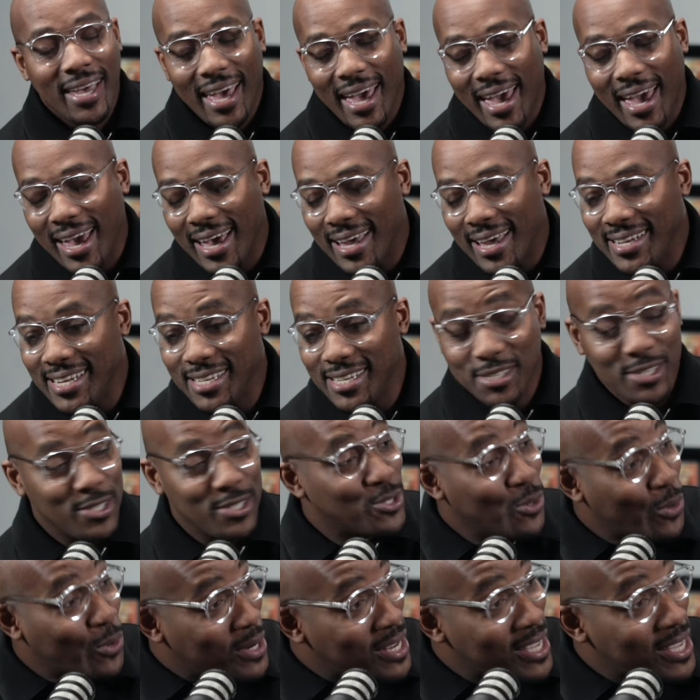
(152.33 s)
And this is
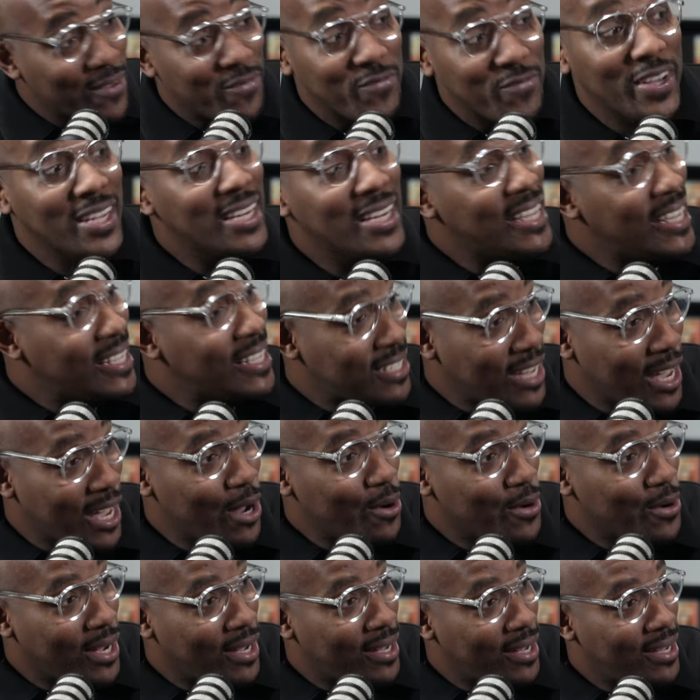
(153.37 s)
during the affiliates
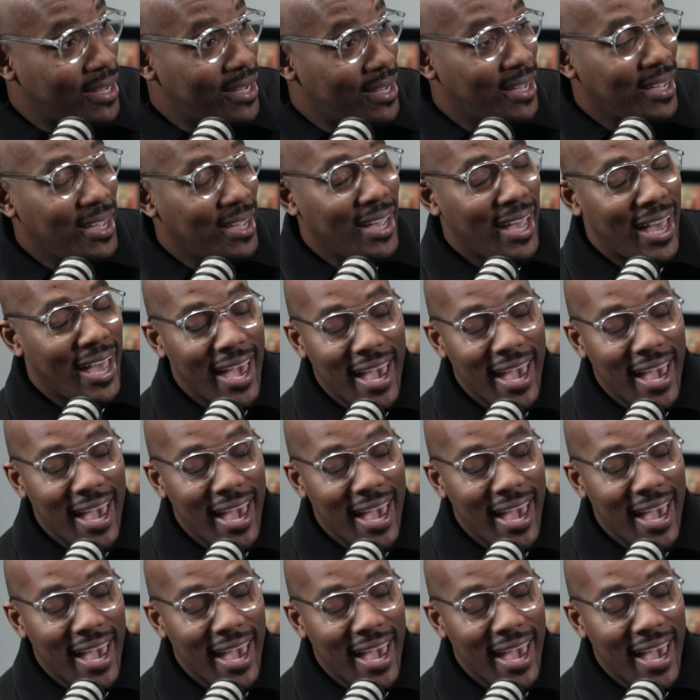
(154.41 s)
era. Right.